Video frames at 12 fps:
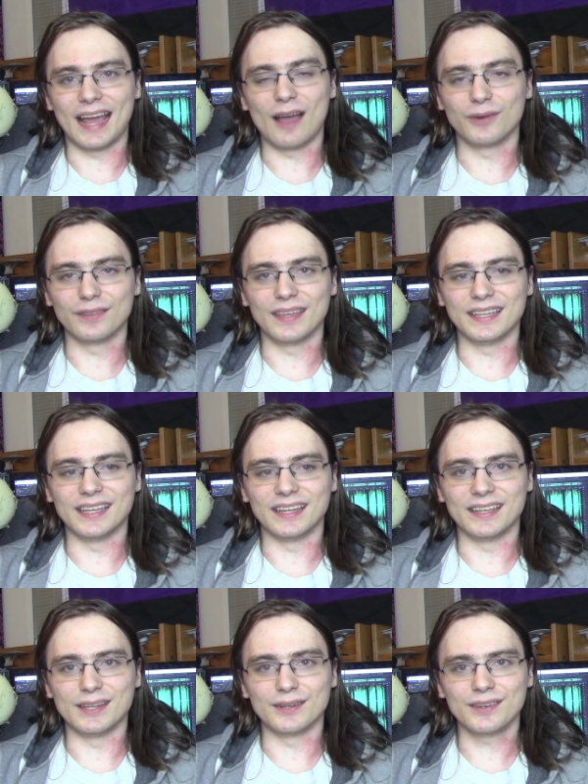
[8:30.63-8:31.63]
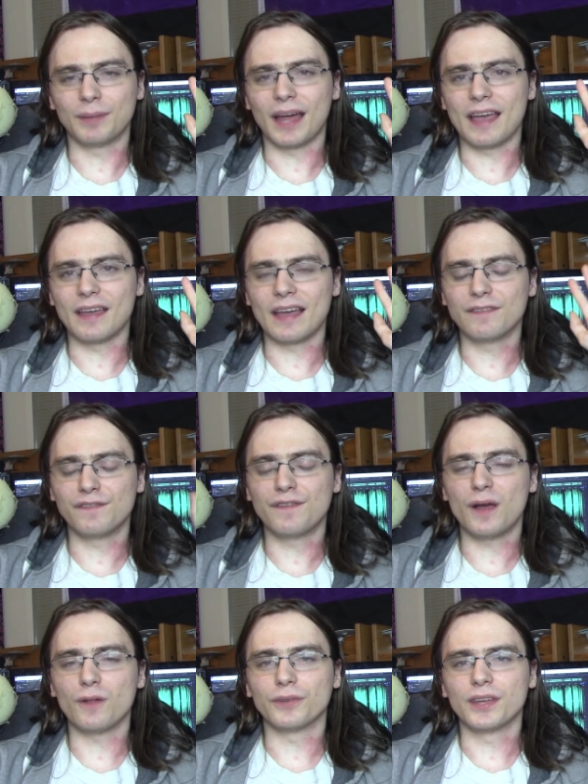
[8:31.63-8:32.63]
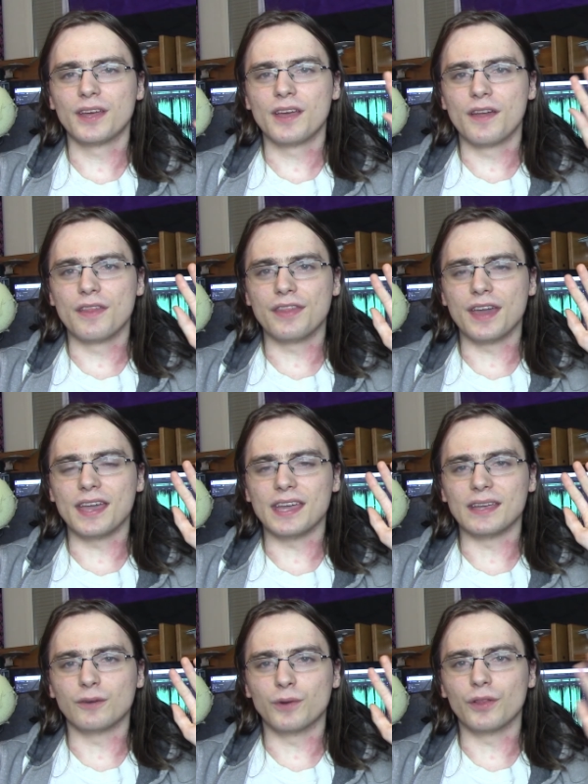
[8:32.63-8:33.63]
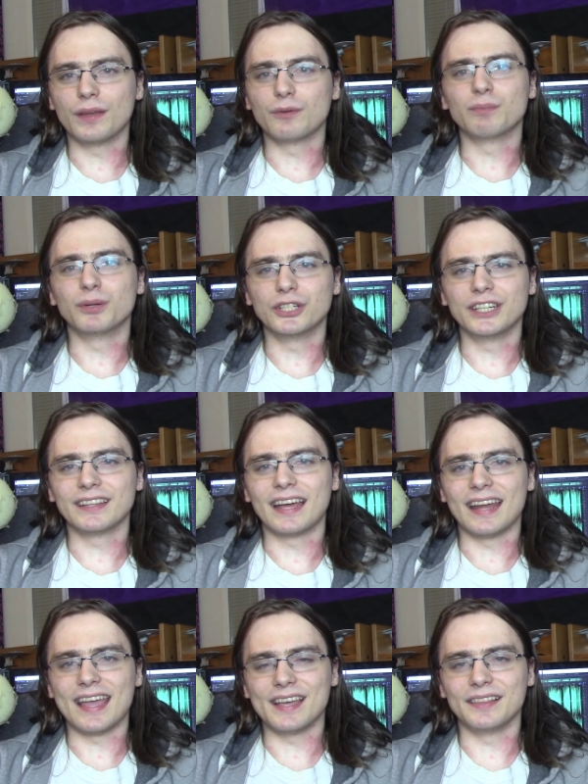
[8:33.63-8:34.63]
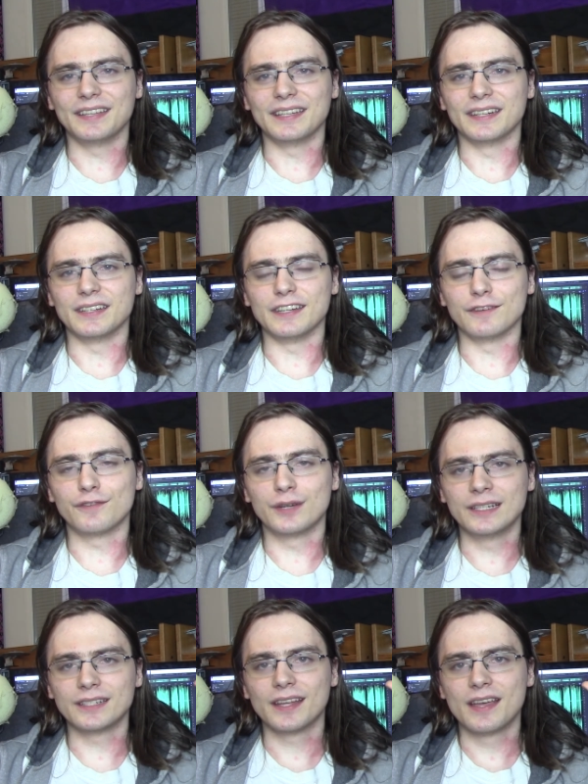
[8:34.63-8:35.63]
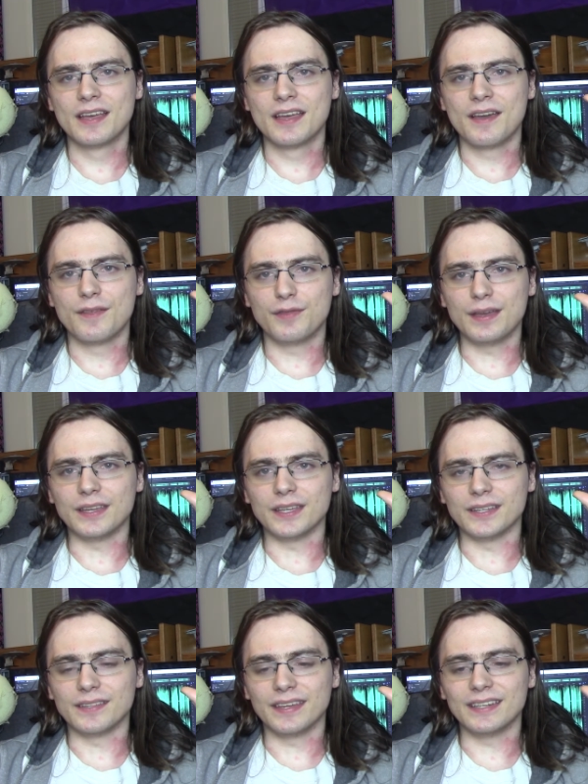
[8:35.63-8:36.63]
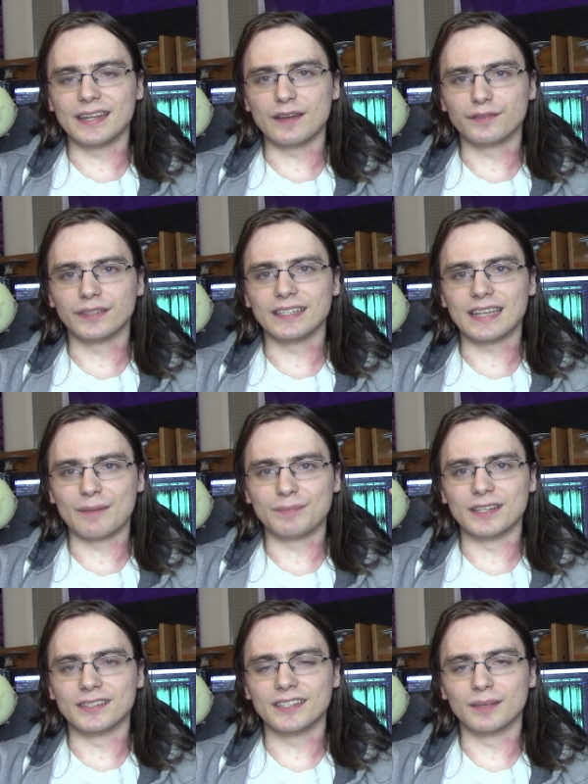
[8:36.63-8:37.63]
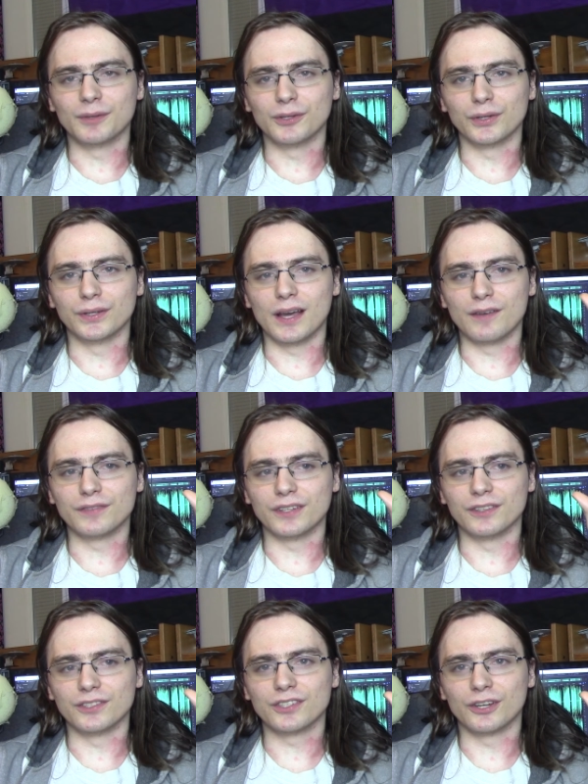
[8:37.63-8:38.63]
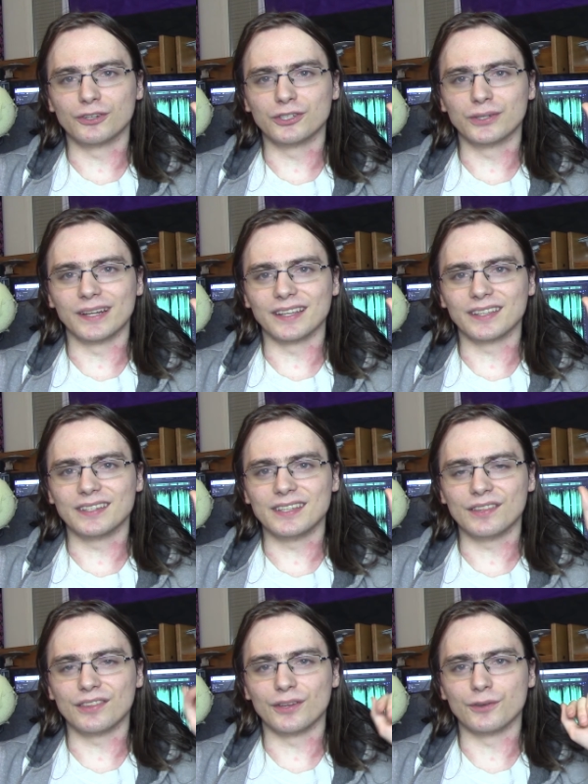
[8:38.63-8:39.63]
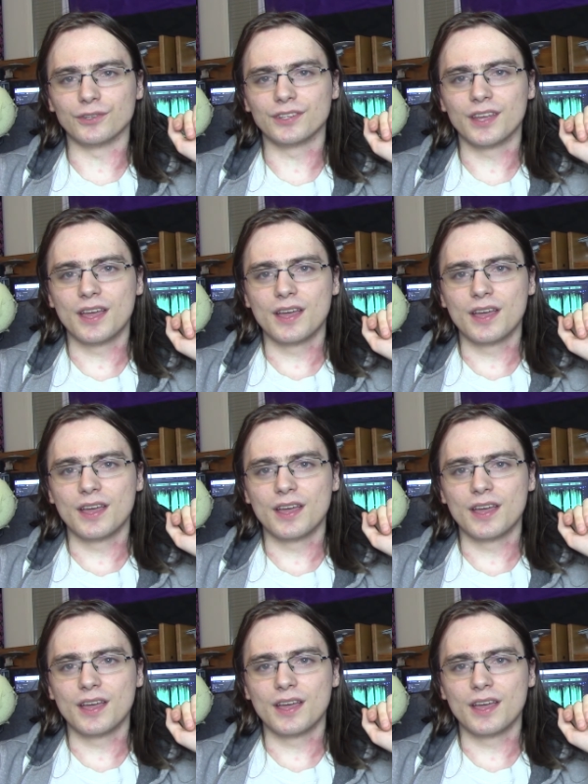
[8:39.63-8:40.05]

How did they get here? But I felt they were pushing that alien and different. They definitely kept it similar enough to the Star Trek ethos.